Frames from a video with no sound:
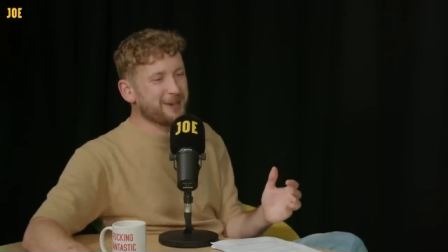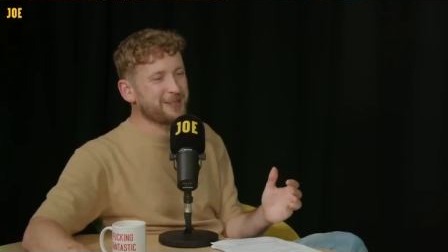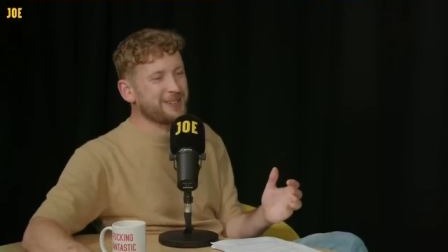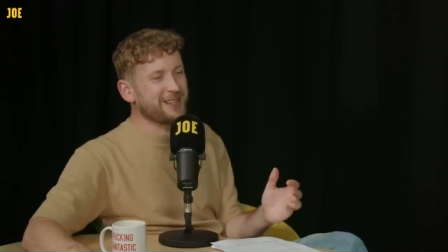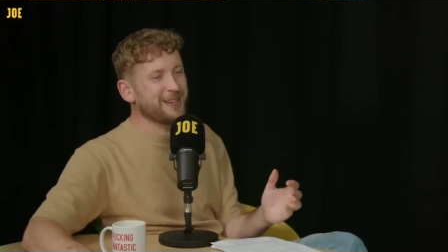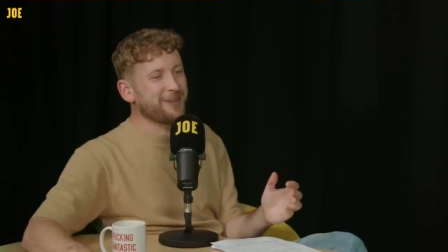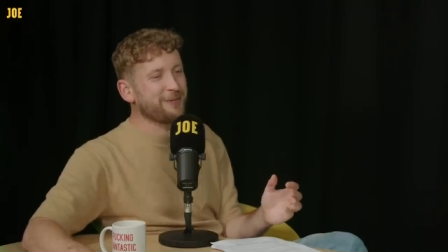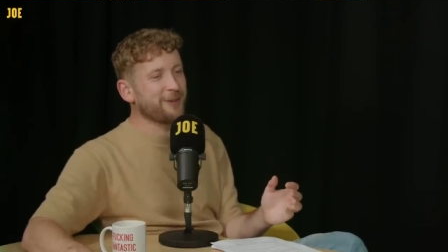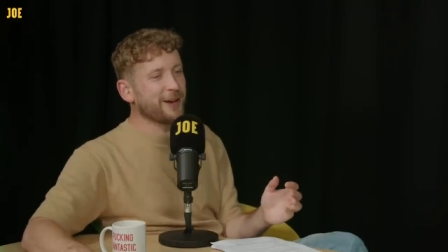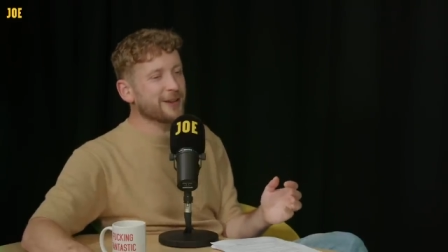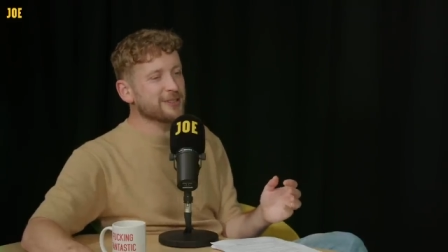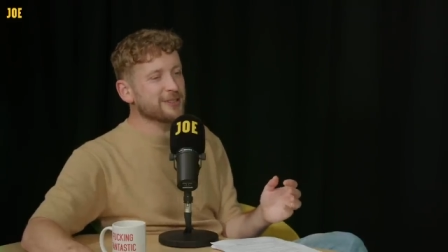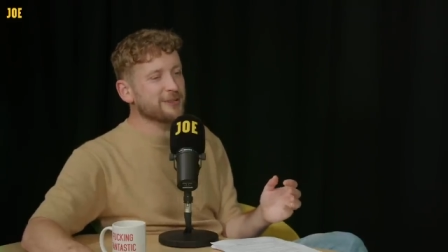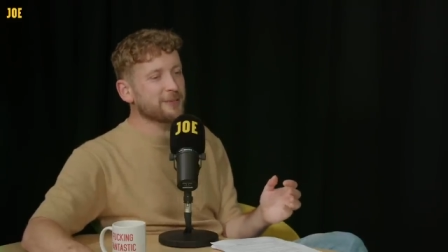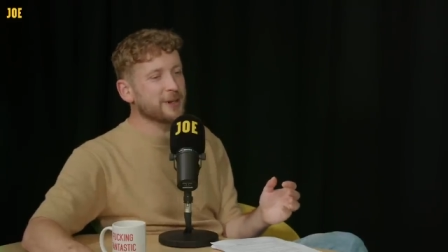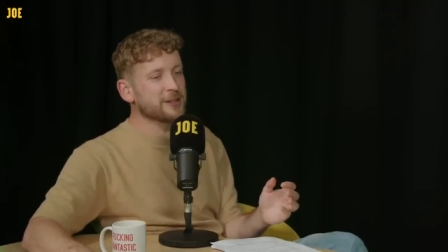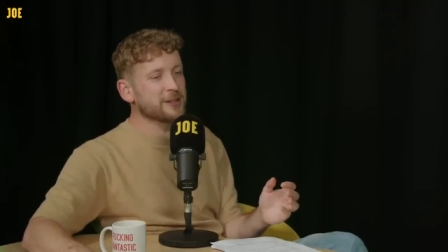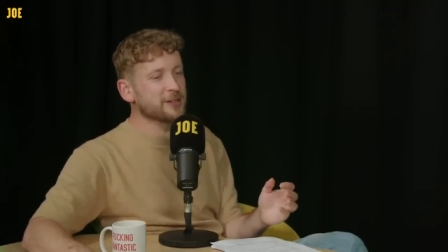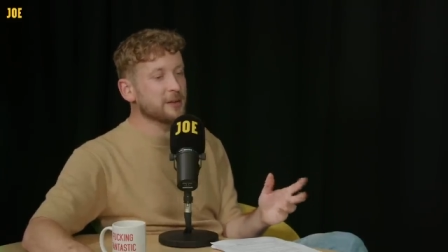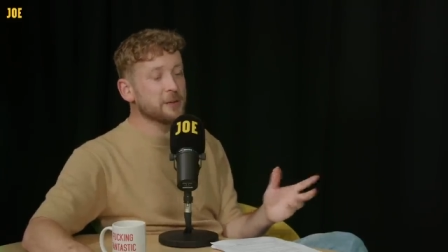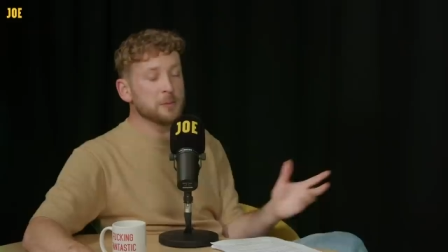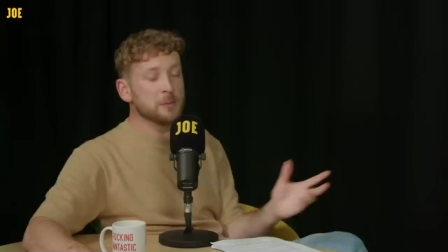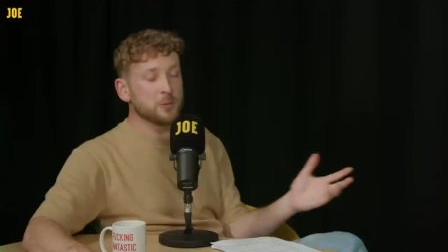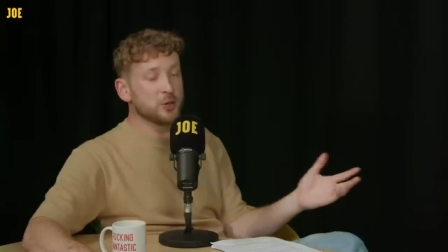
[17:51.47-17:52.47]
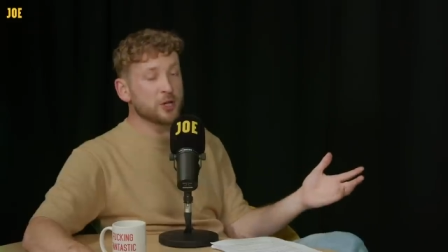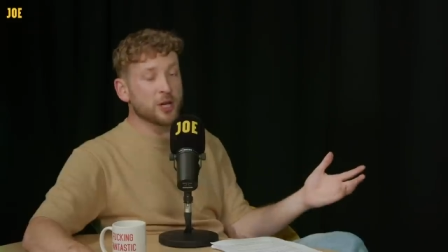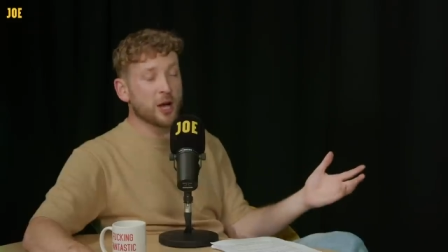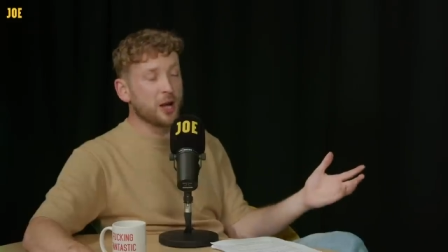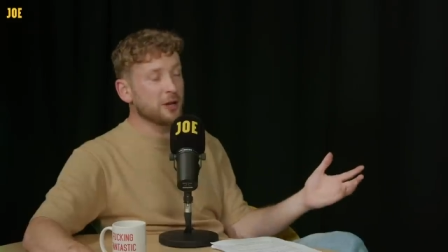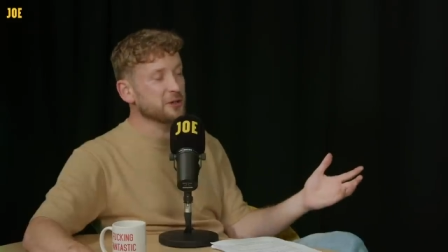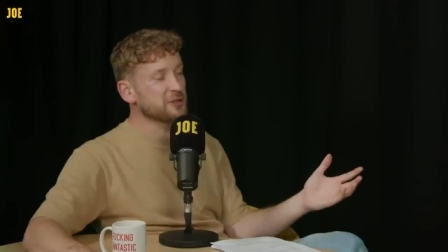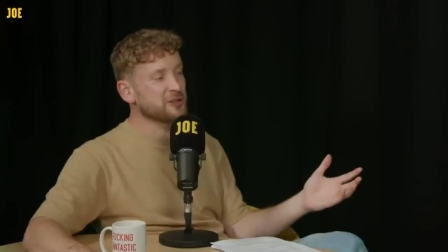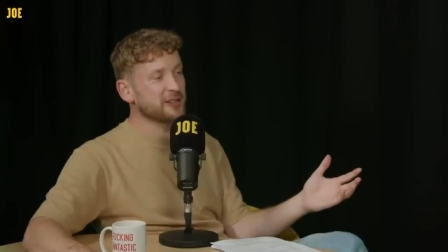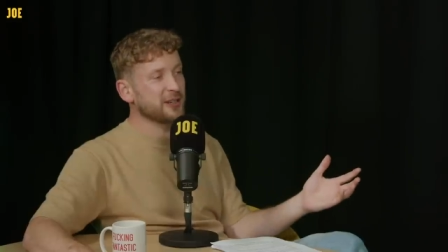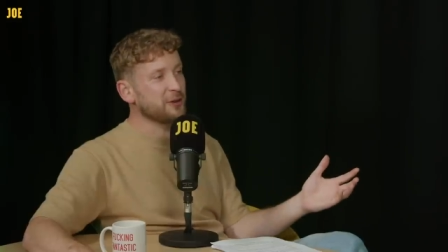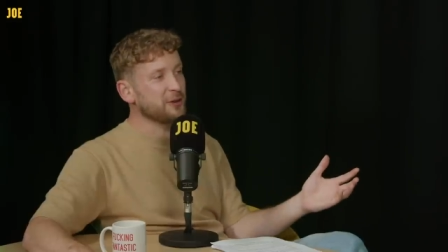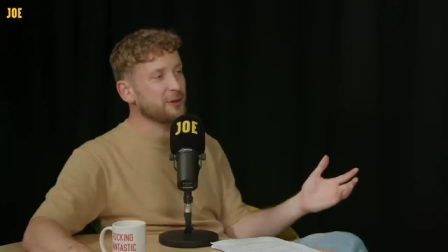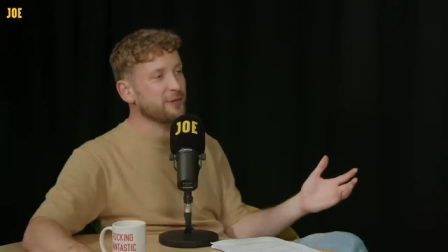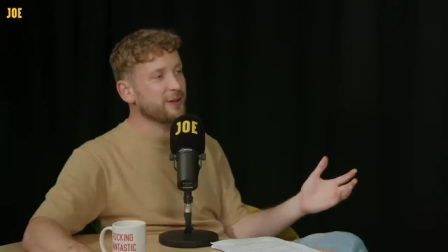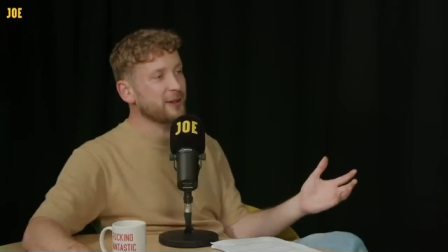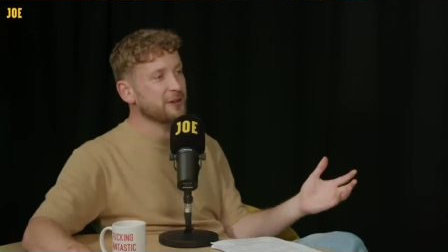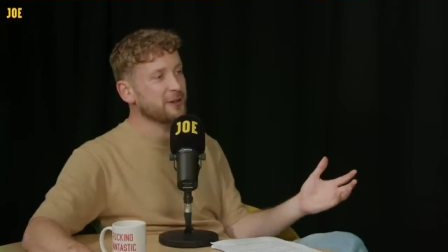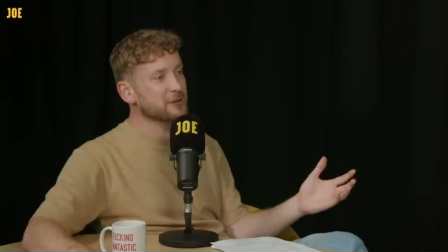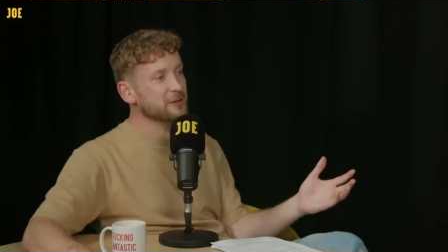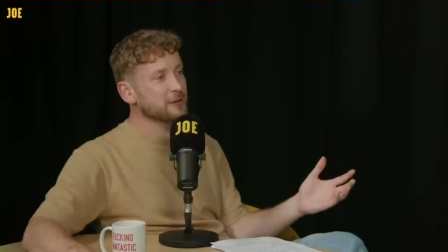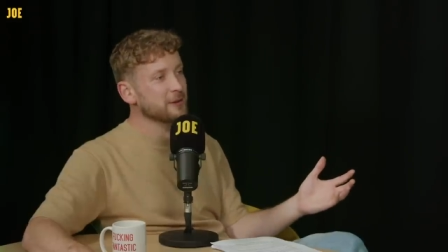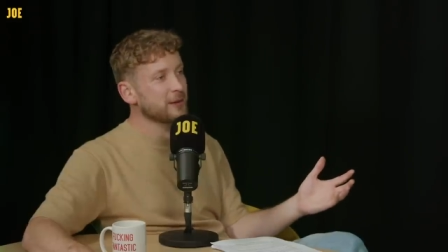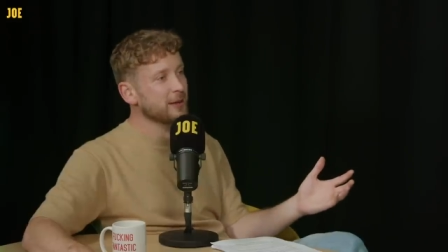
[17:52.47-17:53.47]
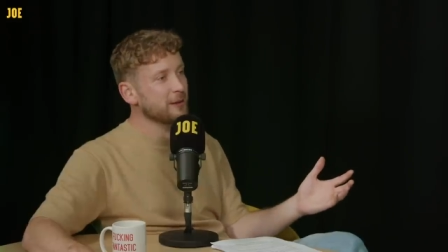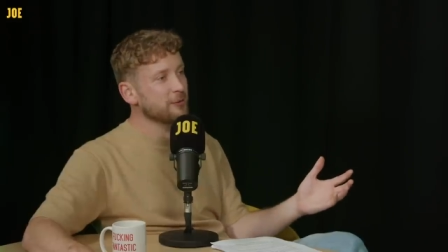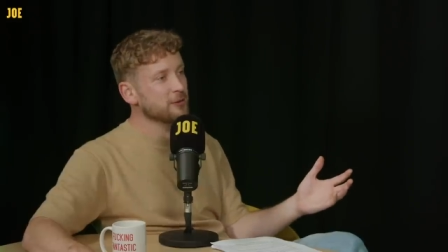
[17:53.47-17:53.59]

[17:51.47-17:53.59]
the fence.